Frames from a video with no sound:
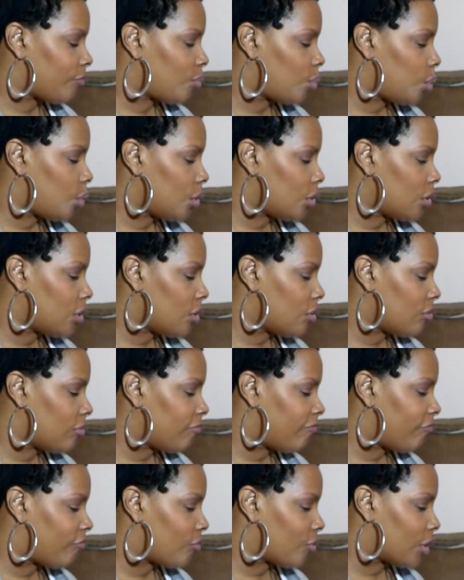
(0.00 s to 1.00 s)
we'll go
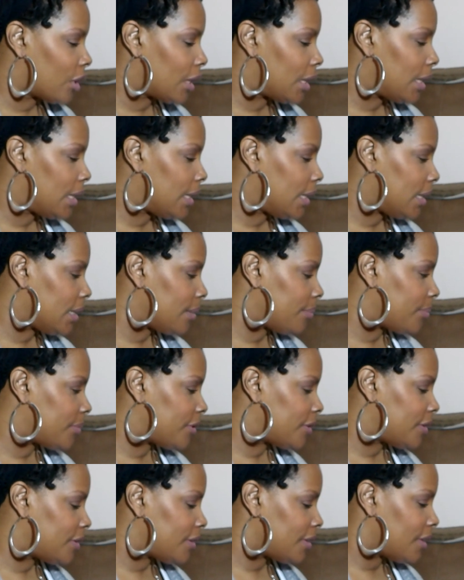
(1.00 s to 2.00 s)
for lips.
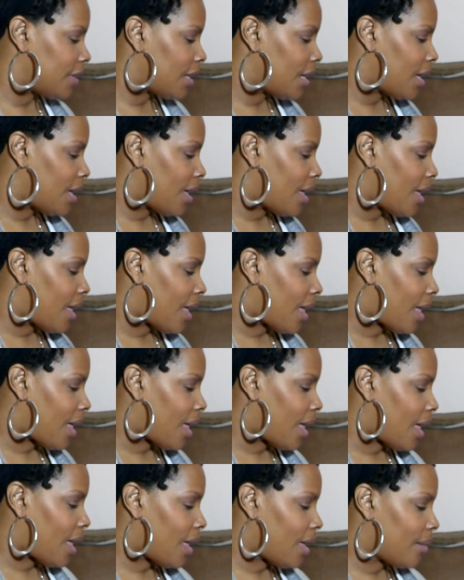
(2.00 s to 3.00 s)

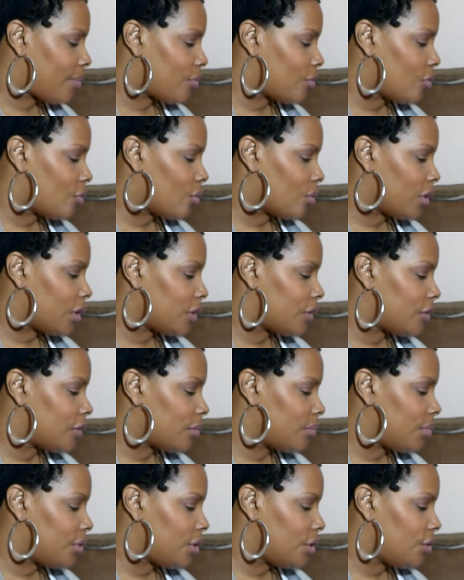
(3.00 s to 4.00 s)
I am going
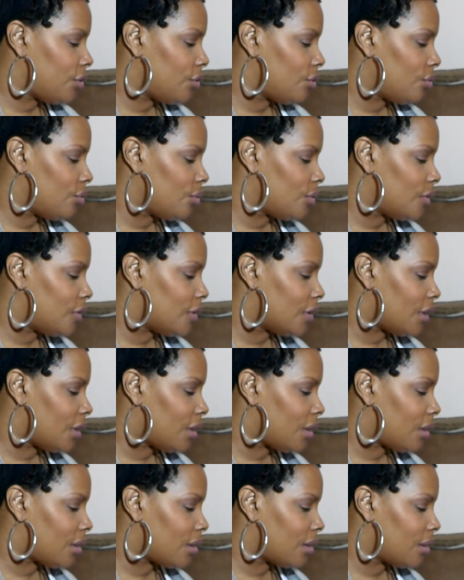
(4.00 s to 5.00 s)
to be
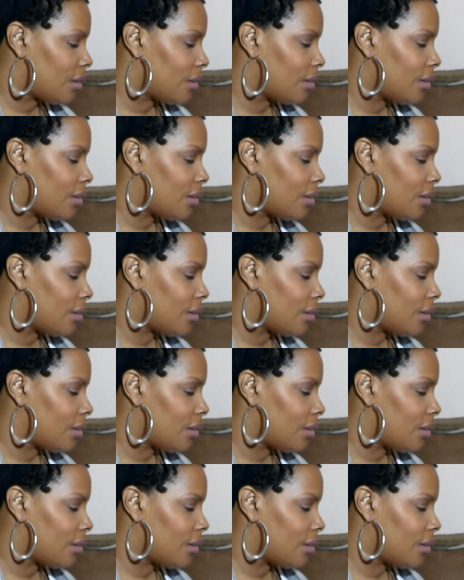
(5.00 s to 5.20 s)
using